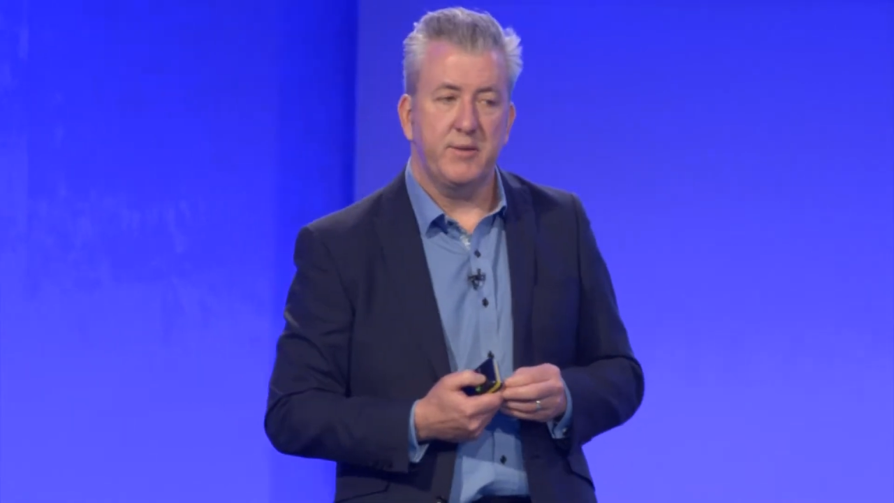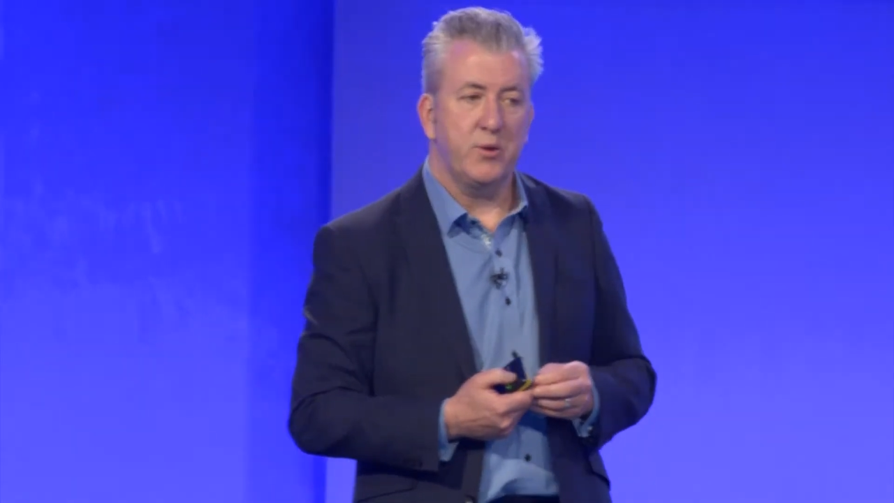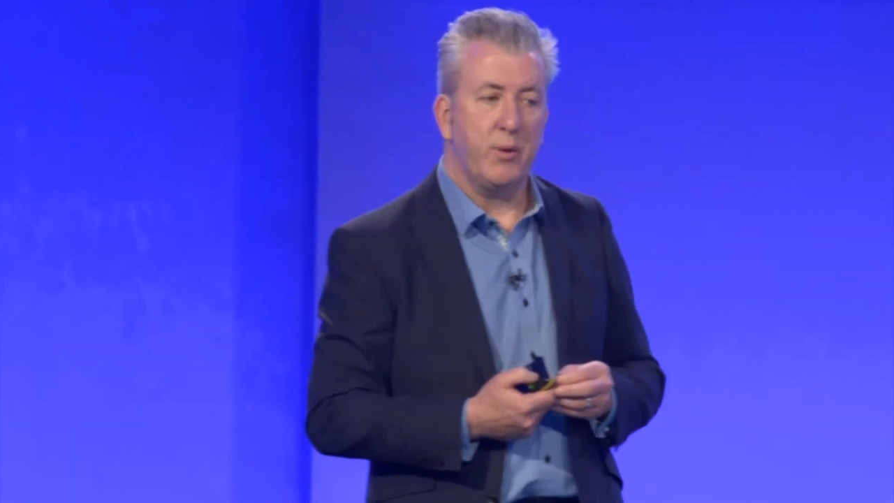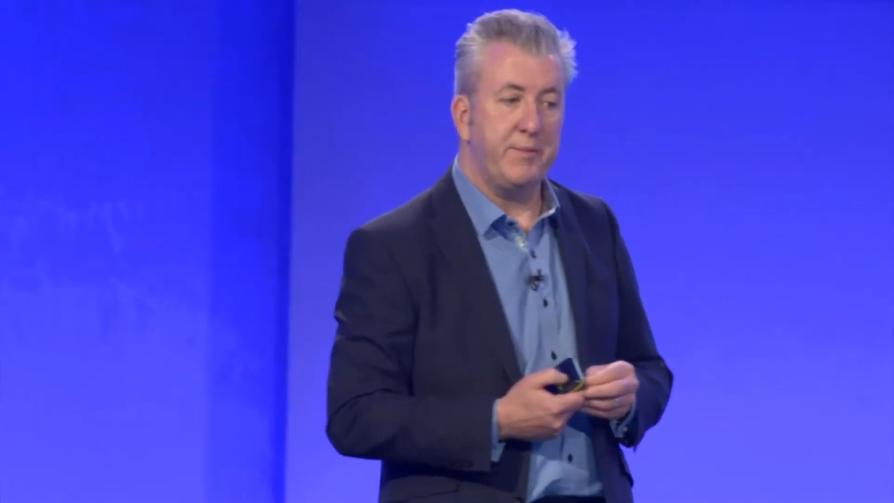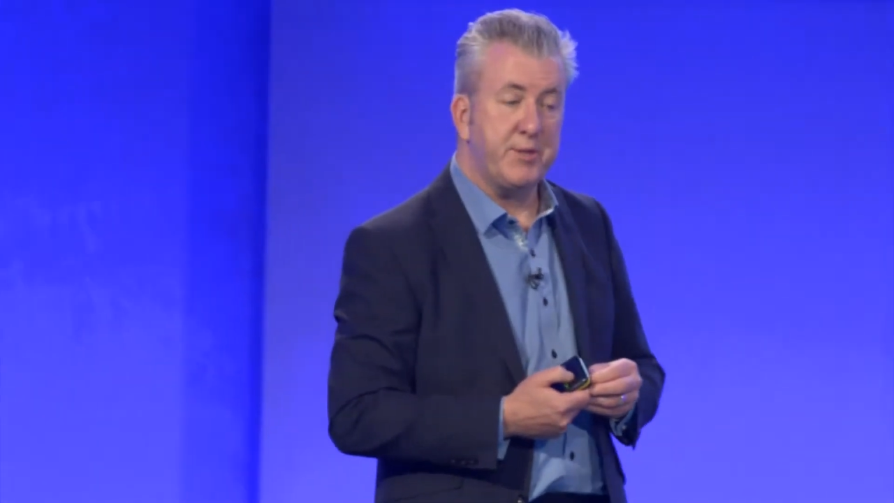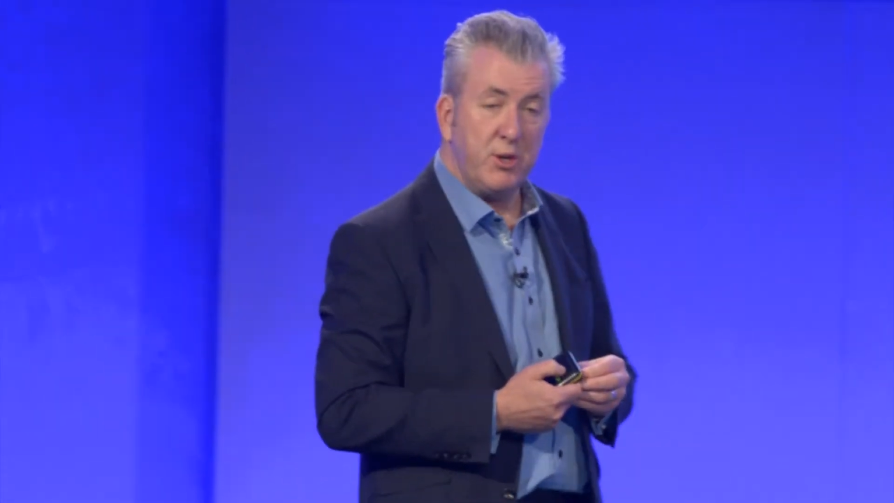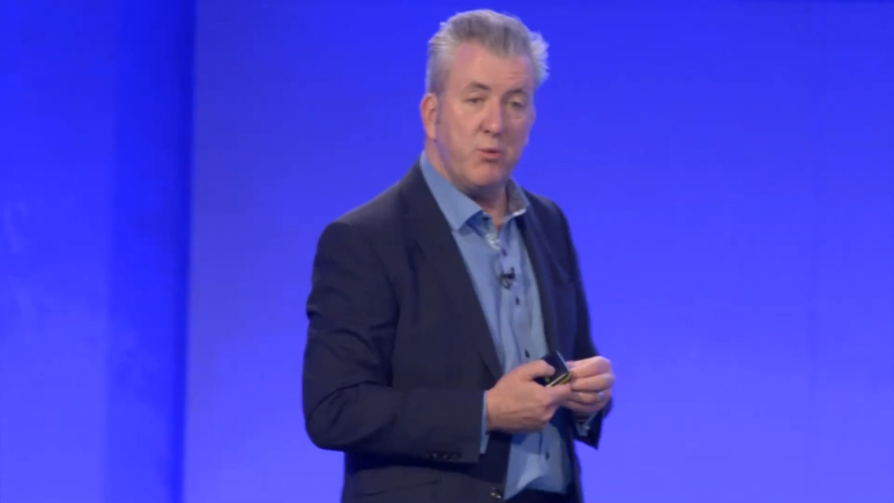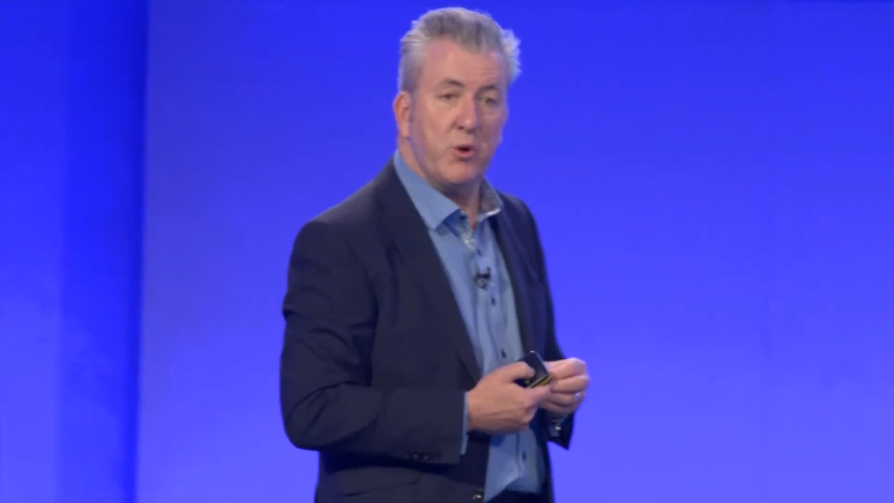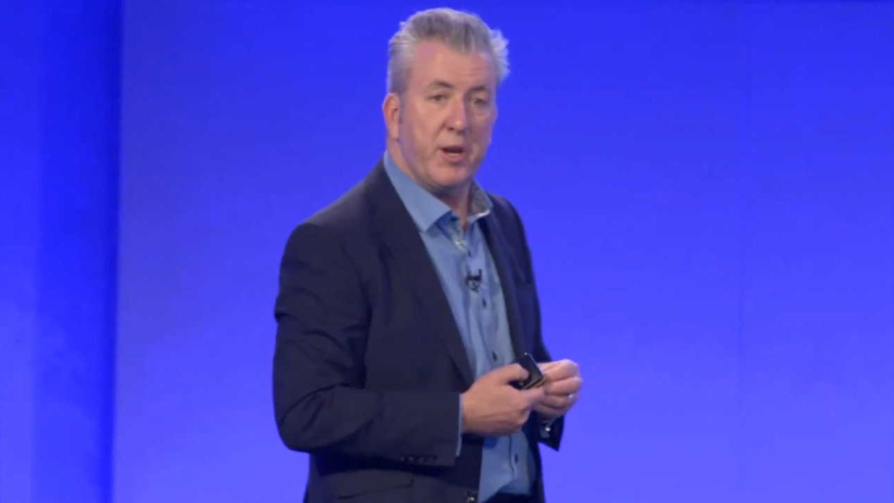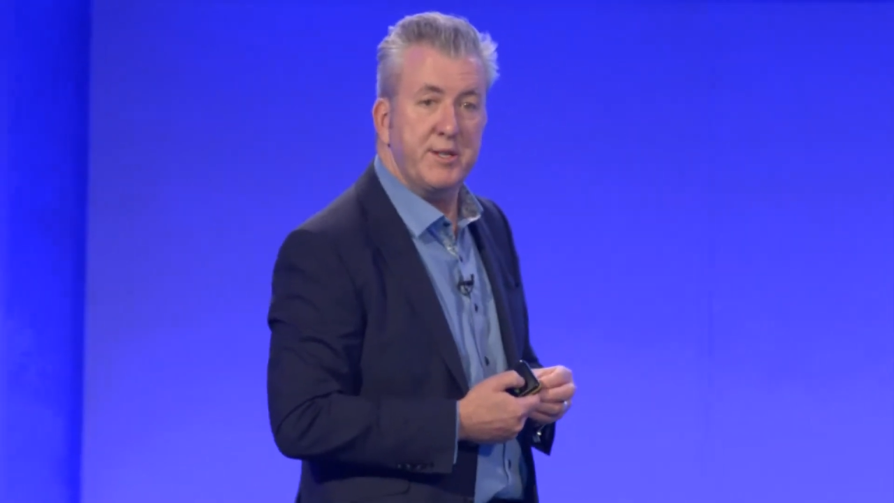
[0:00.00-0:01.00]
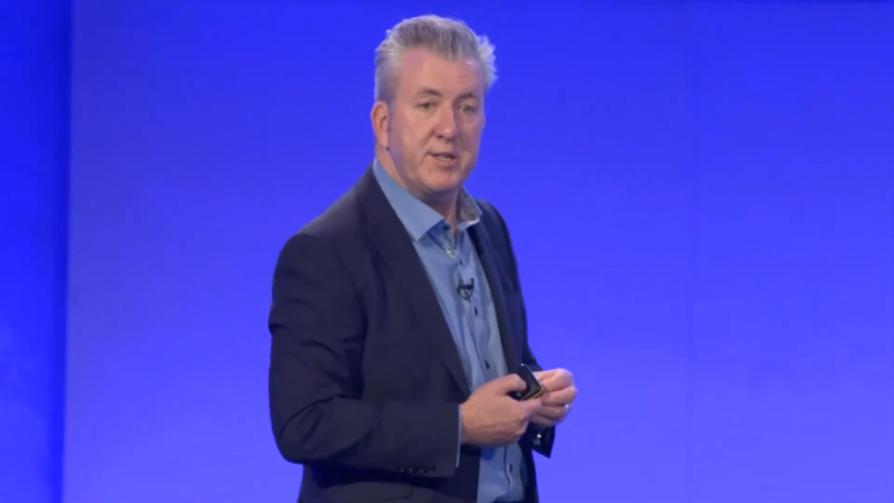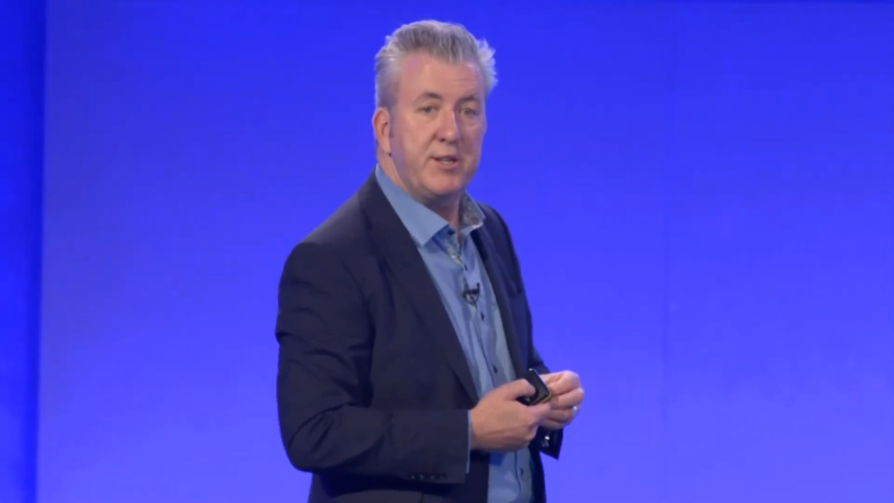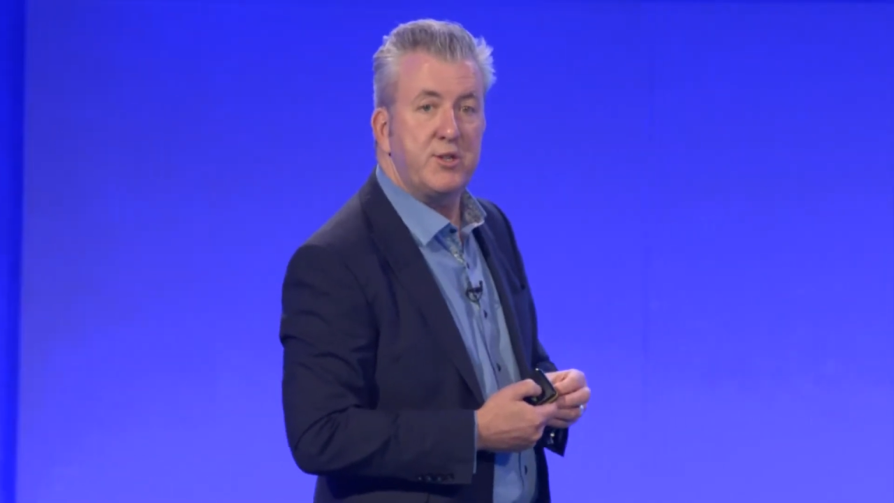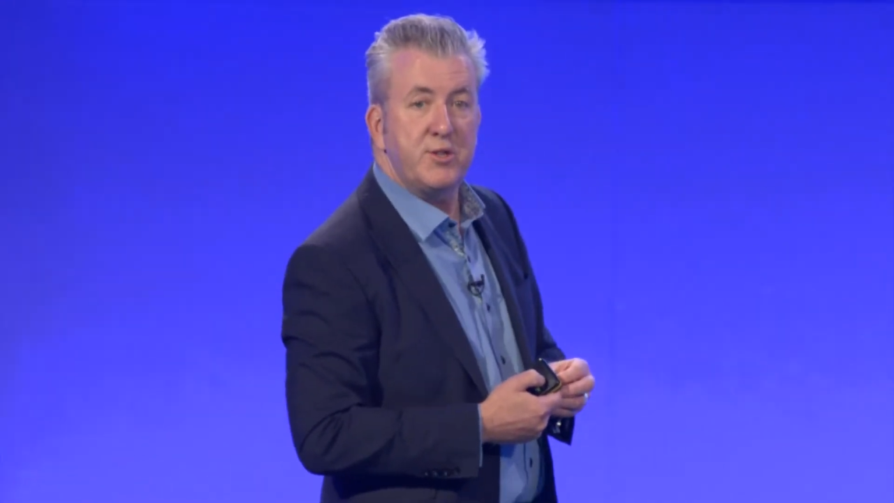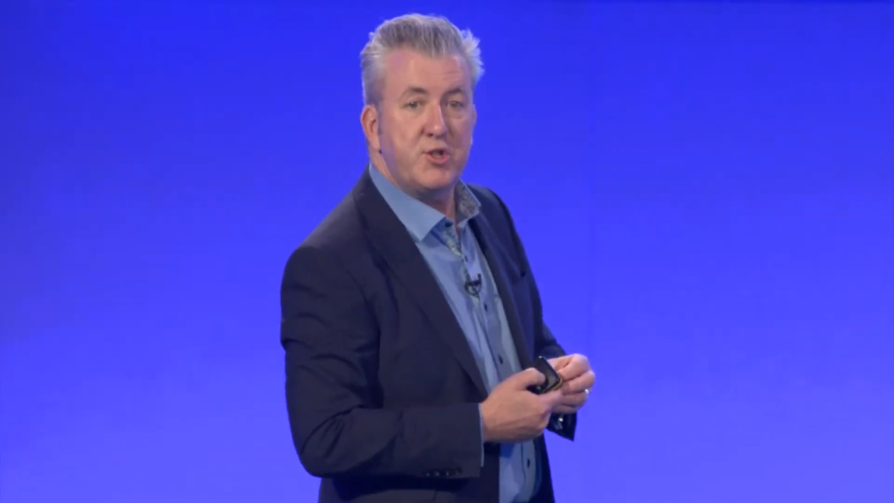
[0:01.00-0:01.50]
the Wave 2
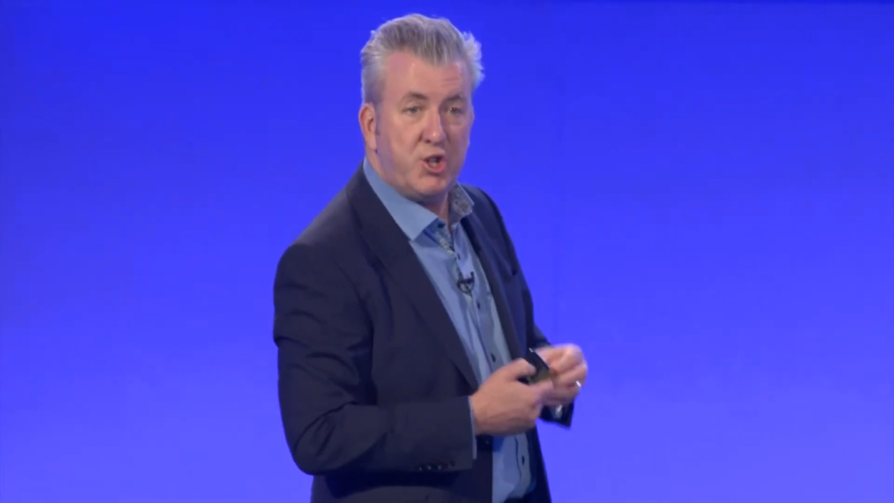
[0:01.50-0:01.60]
organisations